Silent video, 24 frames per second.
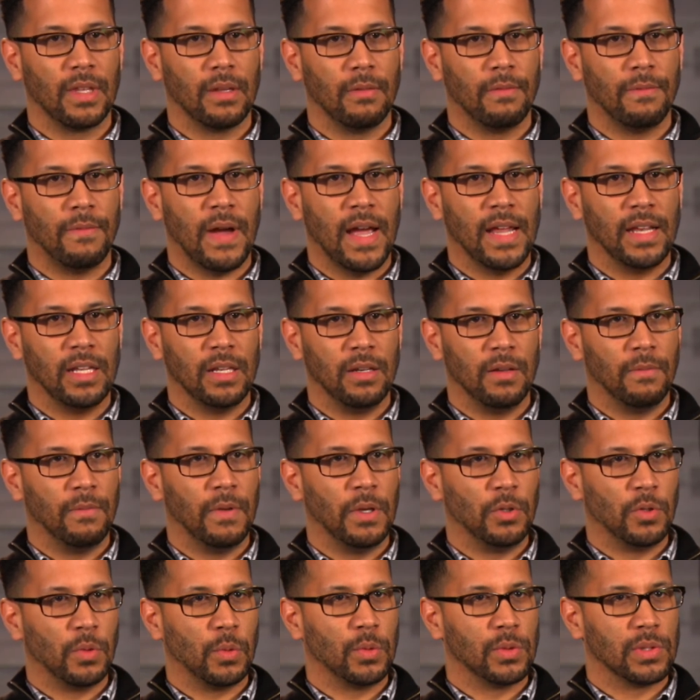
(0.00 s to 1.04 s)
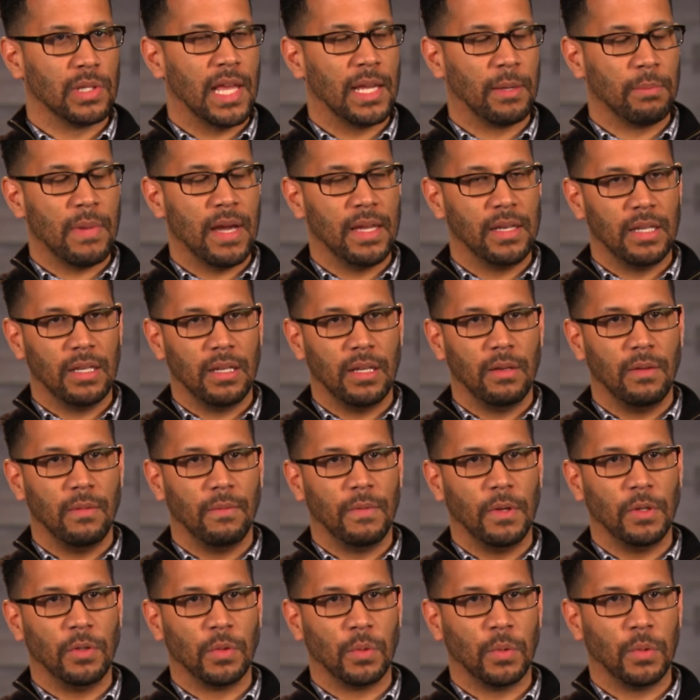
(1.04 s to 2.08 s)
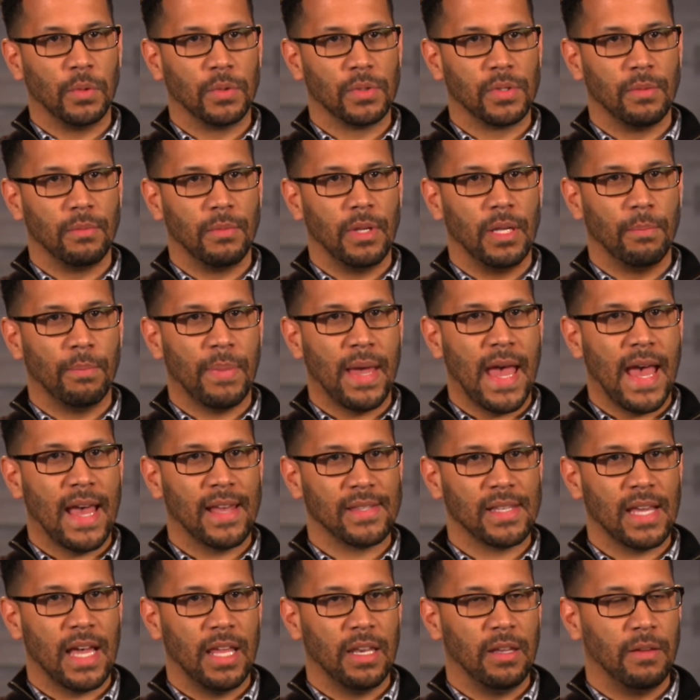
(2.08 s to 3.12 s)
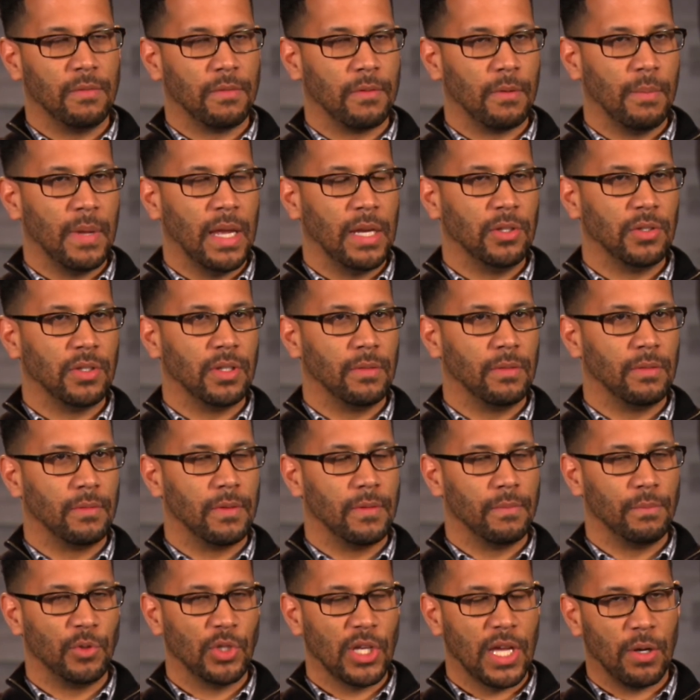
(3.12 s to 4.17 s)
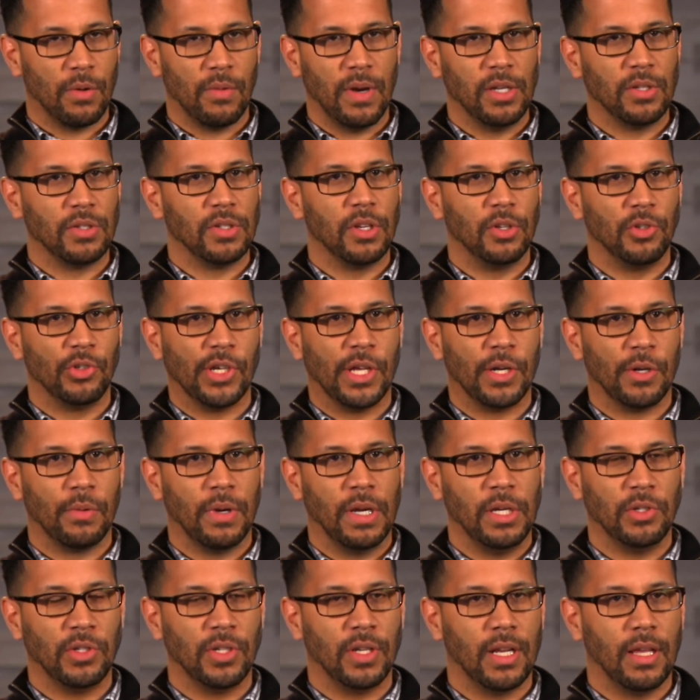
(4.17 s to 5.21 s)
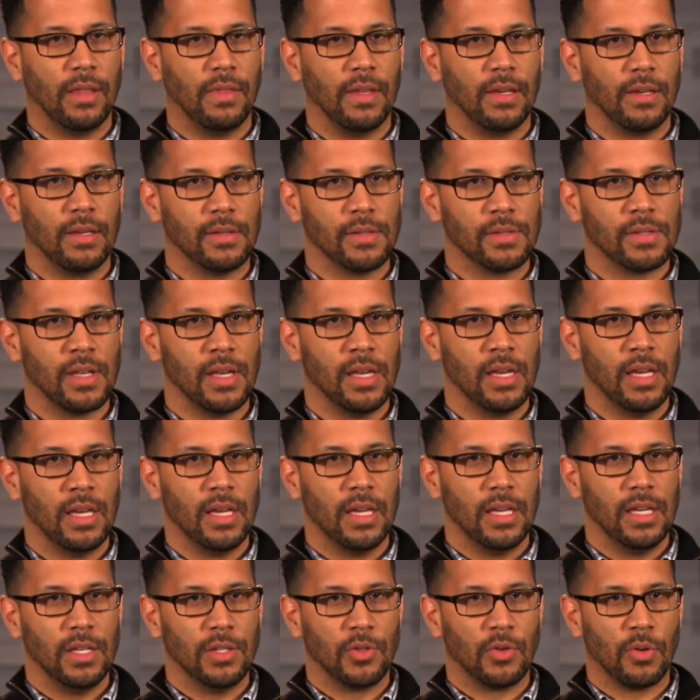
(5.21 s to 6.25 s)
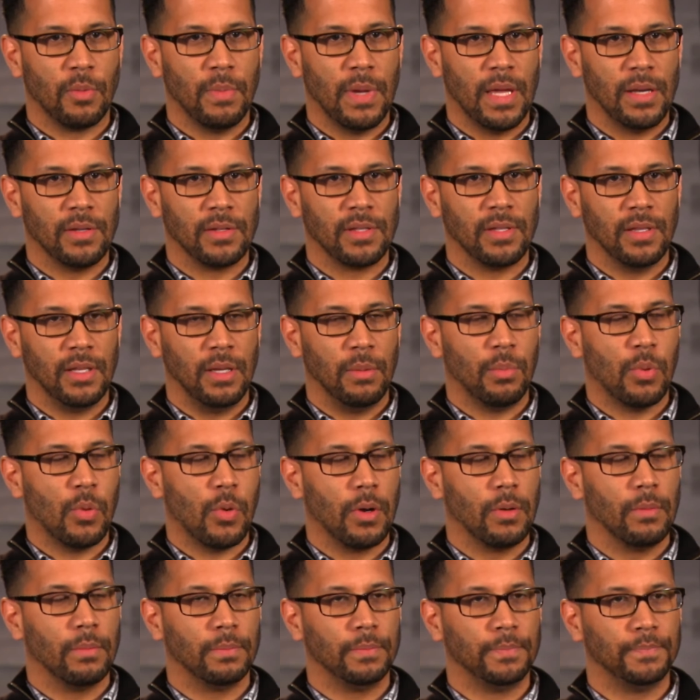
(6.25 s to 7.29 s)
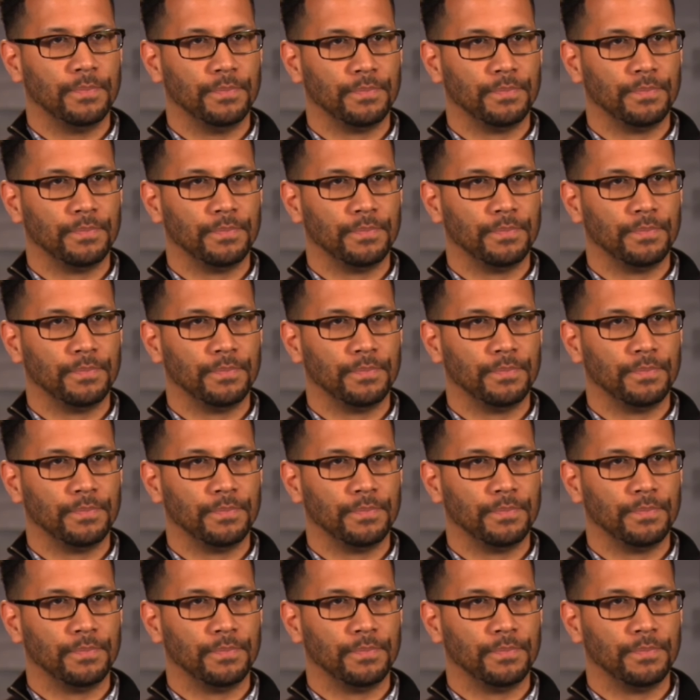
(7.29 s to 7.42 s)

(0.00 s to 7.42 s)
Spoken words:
find individuals, like-minded individuals, and pass on information from generation to generation, I think is tremendously important.